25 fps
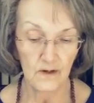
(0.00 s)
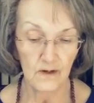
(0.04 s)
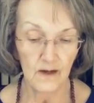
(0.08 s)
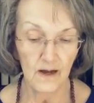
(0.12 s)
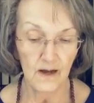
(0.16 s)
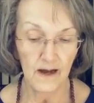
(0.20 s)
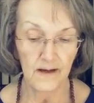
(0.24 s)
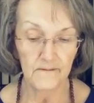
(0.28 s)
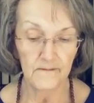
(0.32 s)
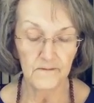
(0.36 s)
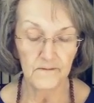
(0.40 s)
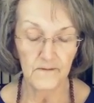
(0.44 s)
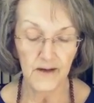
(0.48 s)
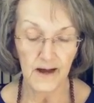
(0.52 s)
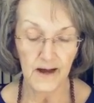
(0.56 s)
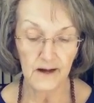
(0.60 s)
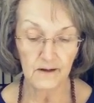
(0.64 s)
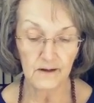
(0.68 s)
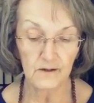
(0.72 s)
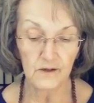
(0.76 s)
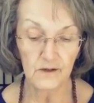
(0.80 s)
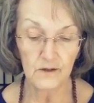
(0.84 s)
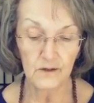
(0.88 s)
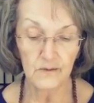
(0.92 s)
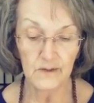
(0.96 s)
I
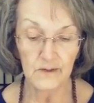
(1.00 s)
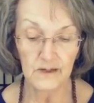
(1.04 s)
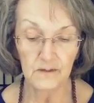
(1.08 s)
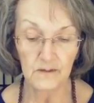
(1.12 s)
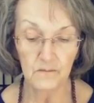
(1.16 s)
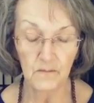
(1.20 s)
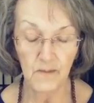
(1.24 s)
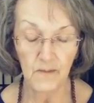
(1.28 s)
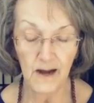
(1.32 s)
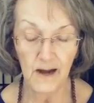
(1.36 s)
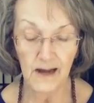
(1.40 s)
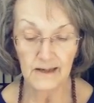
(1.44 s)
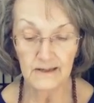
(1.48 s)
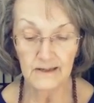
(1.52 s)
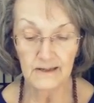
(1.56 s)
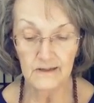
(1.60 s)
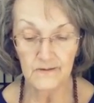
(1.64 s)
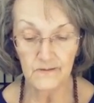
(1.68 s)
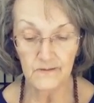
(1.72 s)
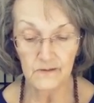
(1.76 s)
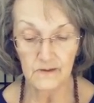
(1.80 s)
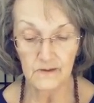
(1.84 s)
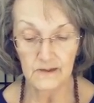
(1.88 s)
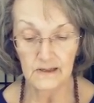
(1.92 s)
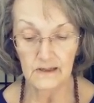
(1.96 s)
vow to eat
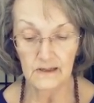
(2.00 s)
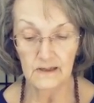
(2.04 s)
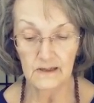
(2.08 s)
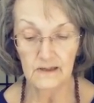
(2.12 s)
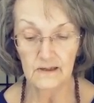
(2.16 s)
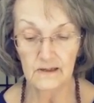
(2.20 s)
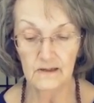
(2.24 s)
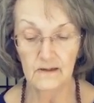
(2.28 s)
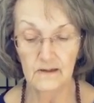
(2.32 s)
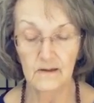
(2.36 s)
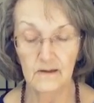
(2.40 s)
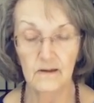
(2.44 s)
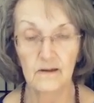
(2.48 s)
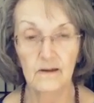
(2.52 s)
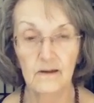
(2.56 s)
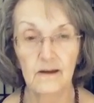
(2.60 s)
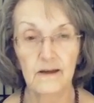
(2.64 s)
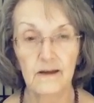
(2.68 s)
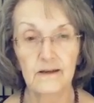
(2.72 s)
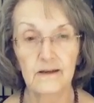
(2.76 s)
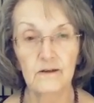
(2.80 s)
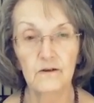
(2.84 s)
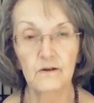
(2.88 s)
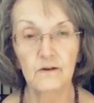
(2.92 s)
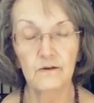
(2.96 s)
mindfully
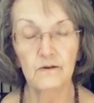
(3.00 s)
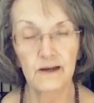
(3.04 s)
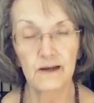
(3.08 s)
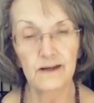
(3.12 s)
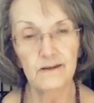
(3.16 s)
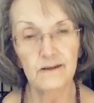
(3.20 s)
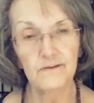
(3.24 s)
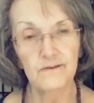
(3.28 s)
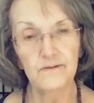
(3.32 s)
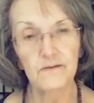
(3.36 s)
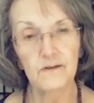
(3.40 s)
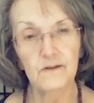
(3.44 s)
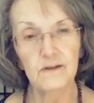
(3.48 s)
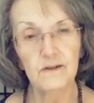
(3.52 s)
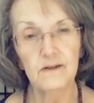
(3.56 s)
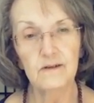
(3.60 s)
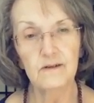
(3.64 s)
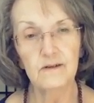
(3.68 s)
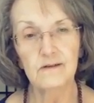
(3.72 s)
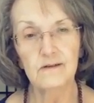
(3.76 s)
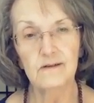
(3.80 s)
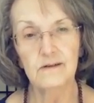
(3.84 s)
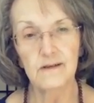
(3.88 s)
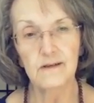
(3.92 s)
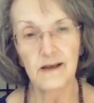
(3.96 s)
and gratefully
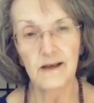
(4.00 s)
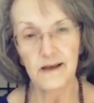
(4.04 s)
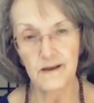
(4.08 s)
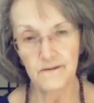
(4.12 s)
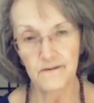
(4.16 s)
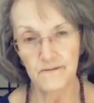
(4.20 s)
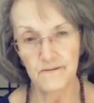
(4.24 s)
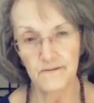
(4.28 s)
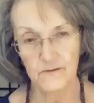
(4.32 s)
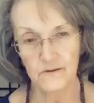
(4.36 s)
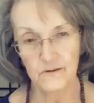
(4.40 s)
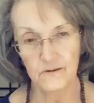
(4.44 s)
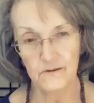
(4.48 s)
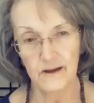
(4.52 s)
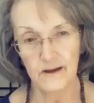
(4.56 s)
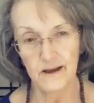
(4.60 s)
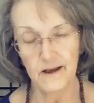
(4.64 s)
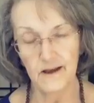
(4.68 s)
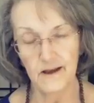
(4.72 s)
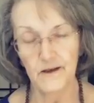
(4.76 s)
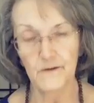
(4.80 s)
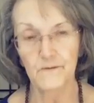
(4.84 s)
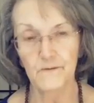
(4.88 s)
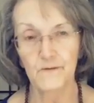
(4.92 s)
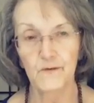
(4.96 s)
savor
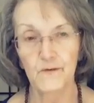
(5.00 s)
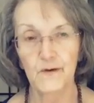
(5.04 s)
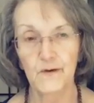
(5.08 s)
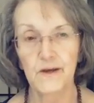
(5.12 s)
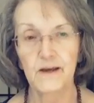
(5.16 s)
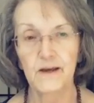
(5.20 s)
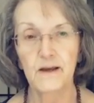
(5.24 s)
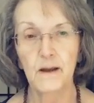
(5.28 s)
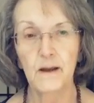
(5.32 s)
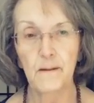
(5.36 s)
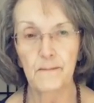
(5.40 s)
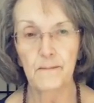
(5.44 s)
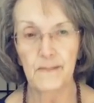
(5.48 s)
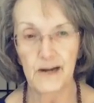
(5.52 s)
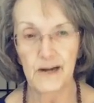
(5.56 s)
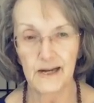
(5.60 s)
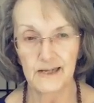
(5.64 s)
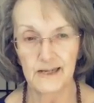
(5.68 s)
every bite.